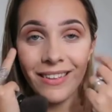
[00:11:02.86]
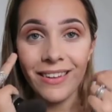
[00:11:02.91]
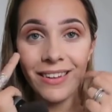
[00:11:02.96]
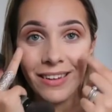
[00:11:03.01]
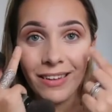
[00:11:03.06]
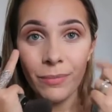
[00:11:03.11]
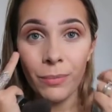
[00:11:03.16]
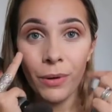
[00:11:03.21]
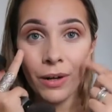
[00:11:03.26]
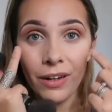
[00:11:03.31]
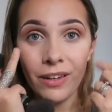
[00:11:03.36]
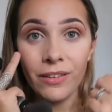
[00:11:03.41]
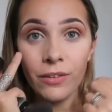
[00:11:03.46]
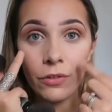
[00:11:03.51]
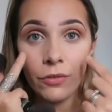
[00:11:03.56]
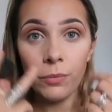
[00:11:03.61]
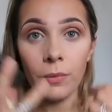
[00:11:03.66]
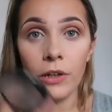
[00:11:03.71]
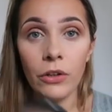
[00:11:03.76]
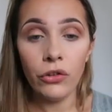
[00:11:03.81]
these parts
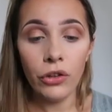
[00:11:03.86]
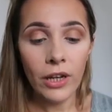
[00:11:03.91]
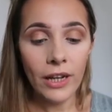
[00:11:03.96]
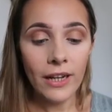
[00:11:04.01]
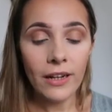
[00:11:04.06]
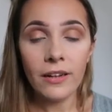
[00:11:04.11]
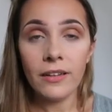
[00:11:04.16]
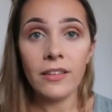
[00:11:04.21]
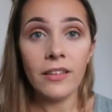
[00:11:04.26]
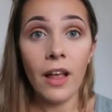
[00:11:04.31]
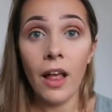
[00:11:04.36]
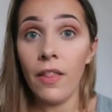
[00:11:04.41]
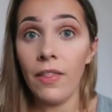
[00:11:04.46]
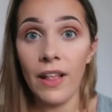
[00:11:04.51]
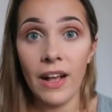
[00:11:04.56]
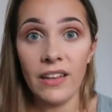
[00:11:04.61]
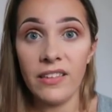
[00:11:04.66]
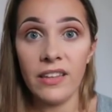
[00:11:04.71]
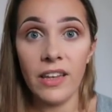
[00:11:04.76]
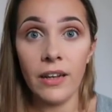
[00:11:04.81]
of my cheeks and
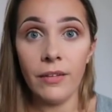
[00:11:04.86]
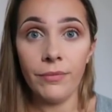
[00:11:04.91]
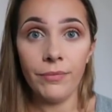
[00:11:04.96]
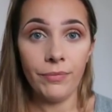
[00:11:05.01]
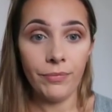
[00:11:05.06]
that's it.